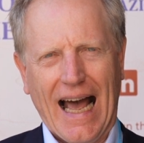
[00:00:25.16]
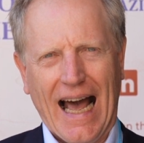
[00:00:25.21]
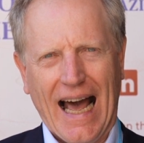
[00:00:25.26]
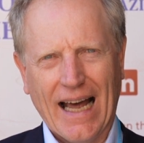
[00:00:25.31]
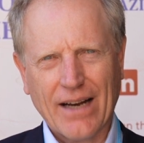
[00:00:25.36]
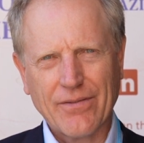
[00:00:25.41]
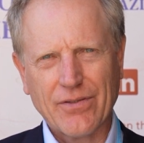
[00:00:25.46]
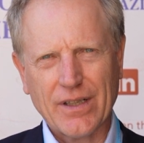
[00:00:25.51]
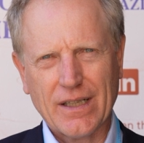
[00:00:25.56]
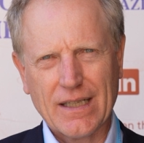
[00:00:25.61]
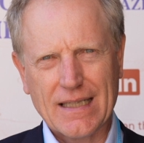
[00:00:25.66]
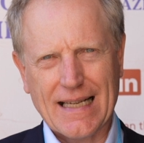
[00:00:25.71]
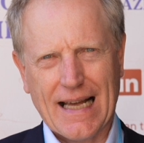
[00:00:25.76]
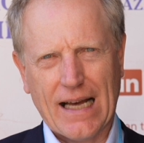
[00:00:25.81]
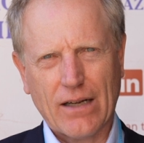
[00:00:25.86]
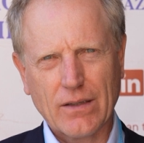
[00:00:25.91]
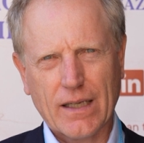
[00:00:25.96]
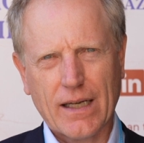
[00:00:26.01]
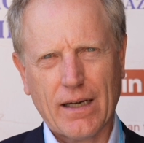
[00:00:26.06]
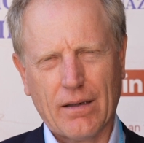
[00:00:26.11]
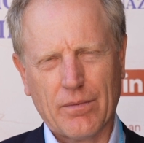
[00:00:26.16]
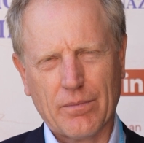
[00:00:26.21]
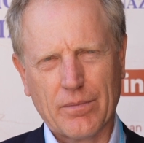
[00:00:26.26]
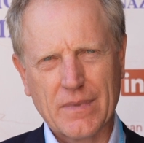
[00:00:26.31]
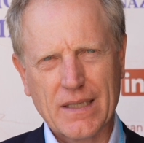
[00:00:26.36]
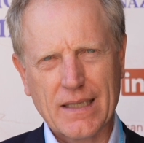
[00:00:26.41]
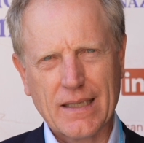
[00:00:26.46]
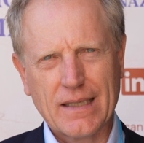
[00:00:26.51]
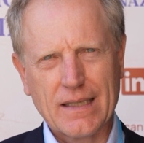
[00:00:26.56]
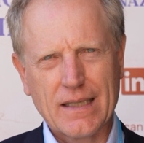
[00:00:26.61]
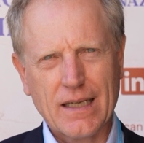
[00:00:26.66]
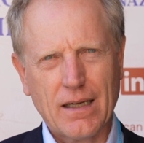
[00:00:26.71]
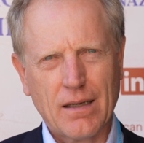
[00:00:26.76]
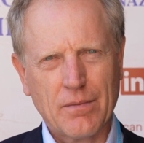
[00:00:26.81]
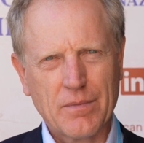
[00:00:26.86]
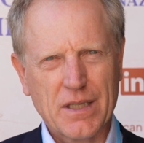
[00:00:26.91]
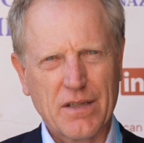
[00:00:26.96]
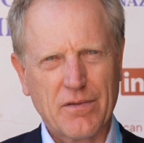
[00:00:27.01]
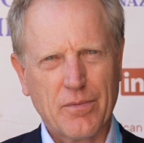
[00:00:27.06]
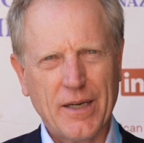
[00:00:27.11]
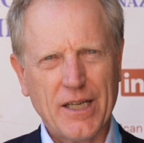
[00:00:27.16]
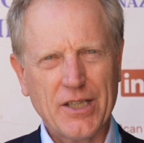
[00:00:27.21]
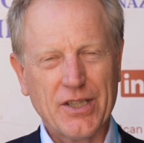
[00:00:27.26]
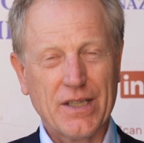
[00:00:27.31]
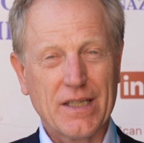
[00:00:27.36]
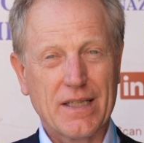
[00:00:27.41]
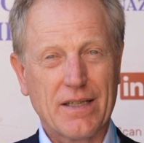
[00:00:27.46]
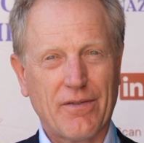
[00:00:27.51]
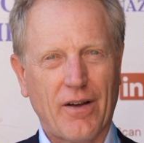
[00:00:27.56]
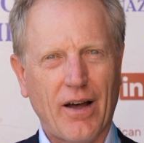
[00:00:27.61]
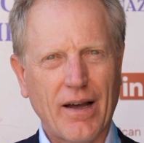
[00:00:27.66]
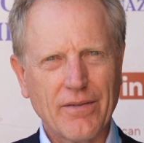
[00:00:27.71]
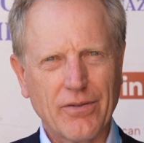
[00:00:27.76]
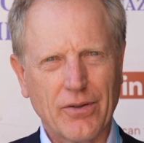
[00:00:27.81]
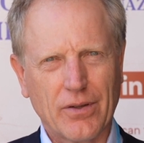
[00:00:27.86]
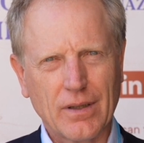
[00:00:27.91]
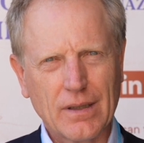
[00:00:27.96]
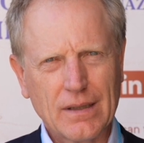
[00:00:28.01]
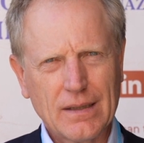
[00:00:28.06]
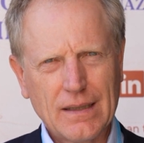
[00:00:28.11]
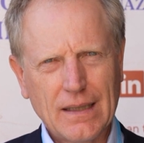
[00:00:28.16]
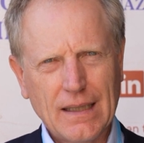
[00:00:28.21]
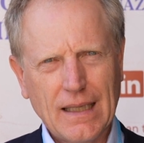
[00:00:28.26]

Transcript: adverse outcomes in terms of patient survival